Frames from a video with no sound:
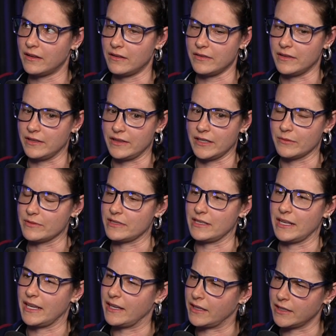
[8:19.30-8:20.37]
that there was an
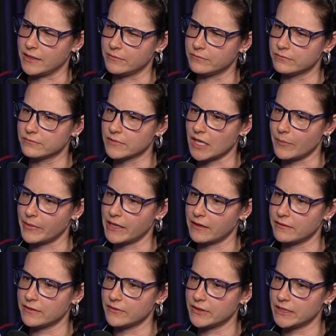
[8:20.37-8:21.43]
income coming
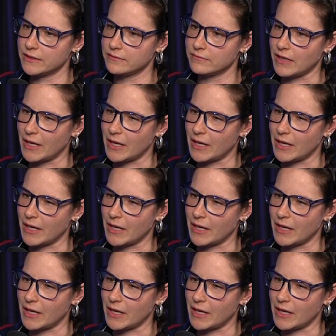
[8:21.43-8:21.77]
out of it.